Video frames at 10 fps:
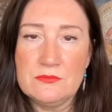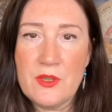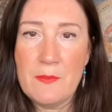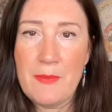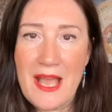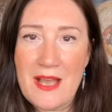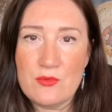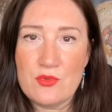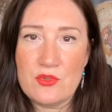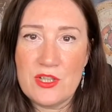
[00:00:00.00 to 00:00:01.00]
the
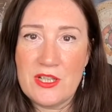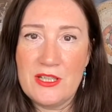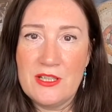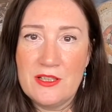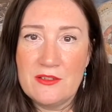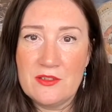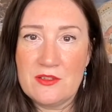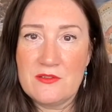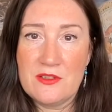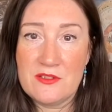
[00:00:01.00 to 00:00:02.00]
boundary,
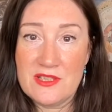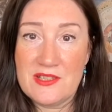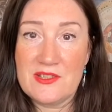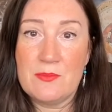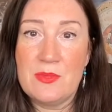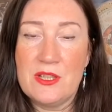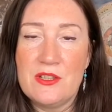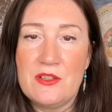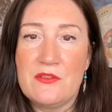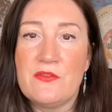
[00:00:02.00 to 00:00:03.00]
the
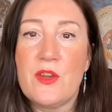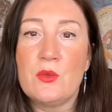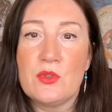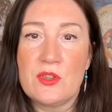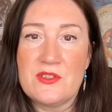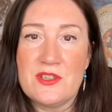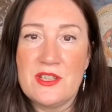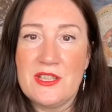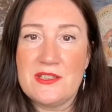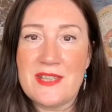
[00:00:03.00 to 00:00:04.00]
discipline, the focus and
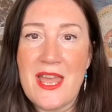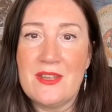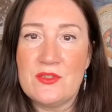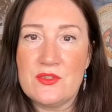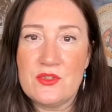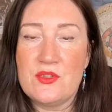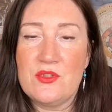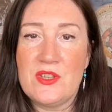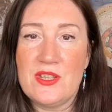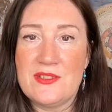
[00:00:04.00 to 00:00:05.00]
the intent to
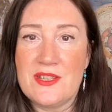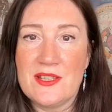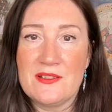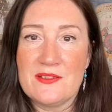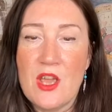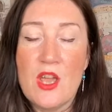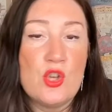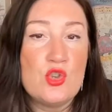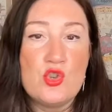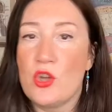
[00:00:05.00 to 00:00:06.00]
do these things,
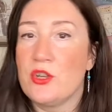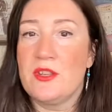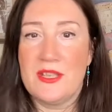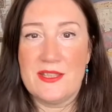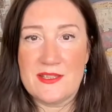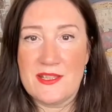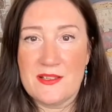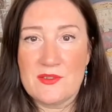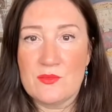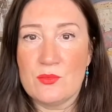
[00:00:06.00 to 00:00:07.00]
none of these
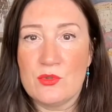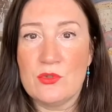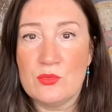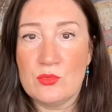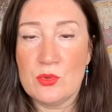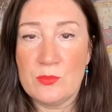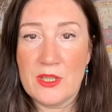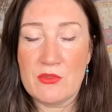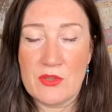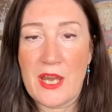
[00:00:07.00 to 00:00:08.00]
things will be
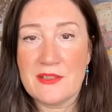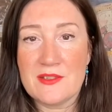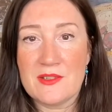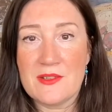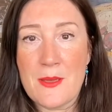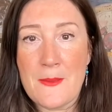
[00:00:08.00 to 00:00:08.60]
created.